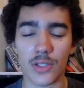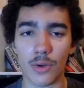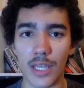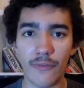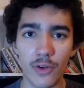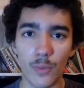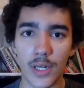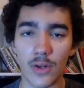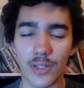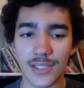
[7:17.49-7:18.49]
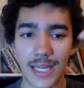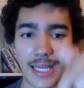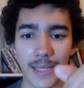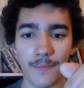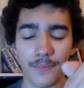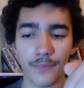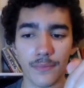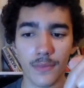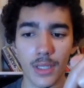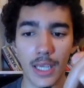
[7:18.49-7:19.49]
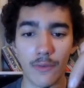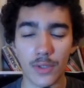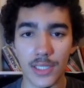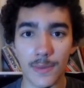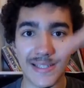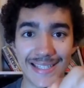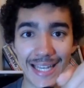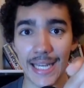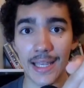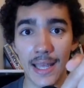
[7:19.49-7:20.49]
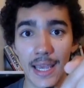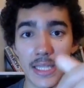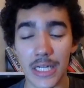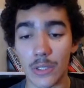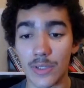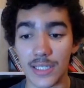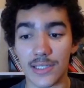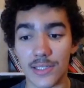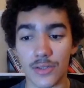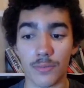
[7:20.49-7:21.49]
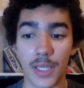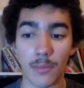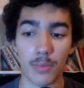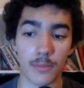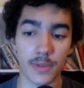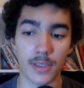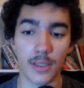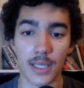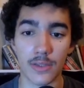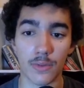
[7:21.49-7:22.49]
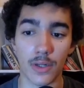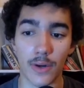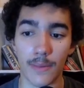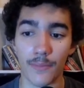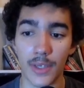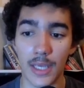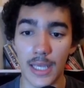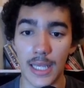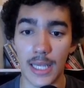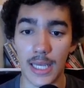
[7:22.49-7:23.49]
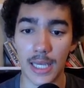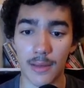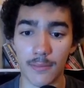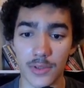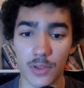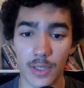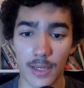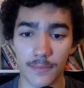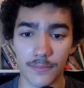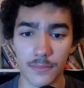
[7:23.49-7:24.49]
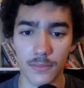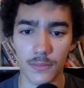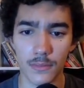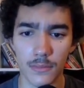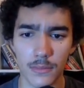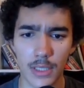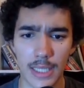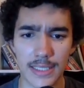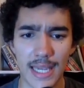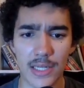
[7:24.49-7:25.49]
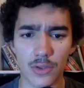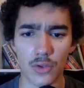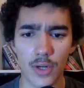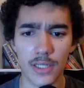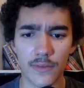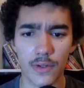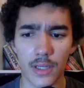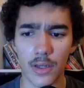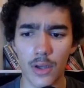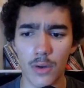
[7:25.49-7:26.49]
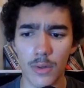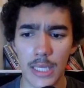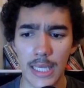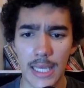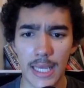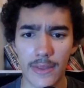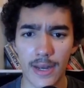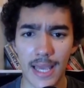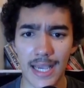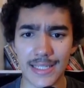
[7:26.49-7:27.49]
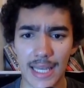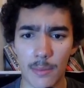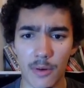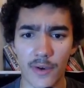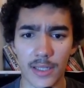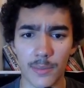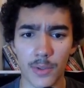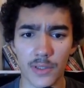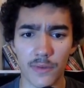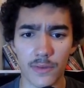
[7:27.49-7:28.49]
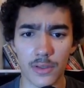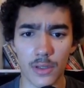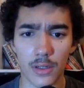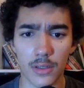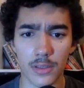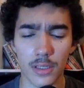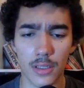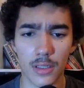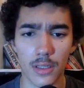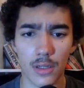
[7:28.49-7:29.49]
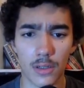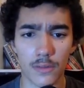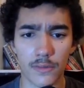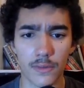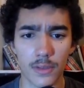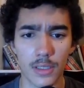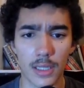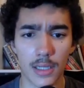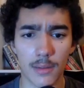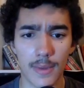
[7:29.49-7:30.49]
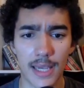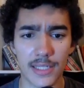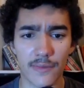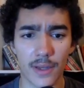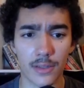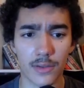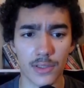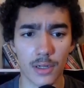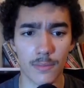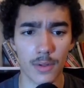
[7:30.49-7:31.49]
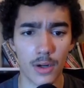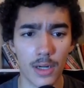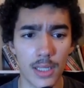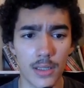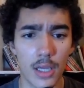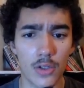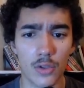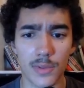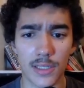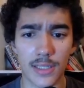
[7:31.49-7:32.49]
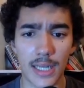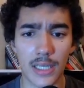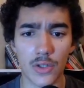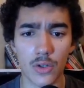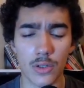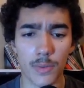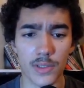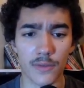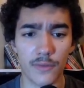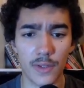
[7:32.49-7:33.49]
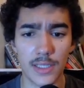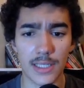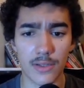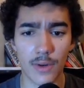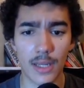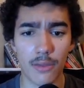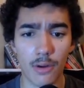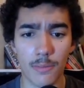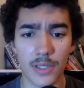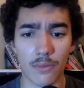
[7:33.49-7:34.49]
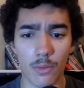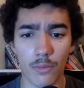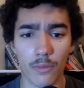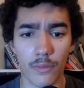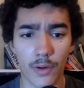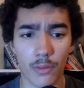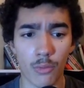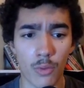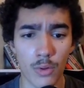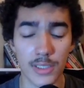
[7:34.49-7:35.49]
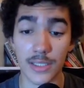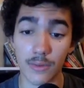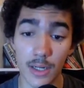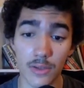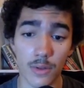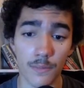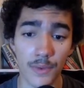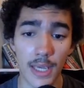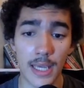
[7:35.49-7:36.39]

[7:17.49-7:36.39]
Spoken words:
So even when you're selling, even when someone's selling, the liquidity is still being pumped. That's really great. So yeah. Tax on transfer, there you go. And then XAmplify, deposit $50 of XFN to start earning. 2% daily, 0 deposit fees, that's great. 3% referral rewards, that's great as well.